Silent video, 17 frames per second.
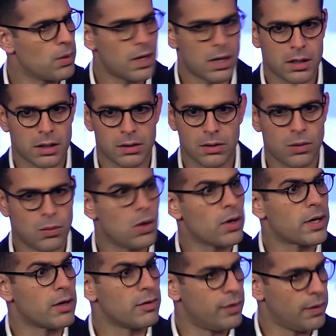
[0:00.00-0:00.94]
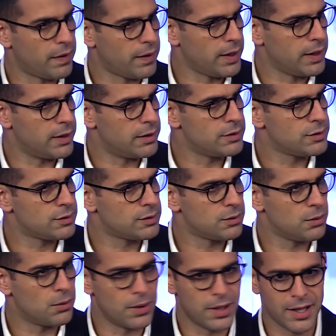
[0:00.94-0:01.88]
we are working for three years.
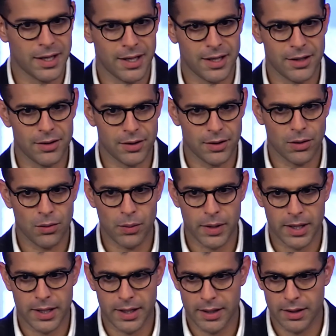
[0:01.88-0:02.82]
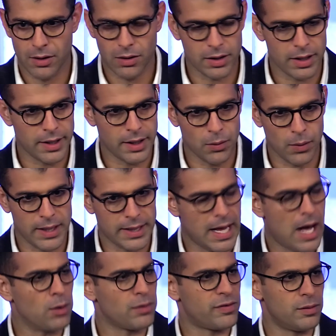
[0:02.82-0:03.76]
We, you know, we only
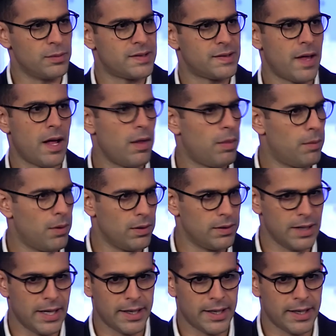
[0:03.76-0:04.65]
went out from stealth mode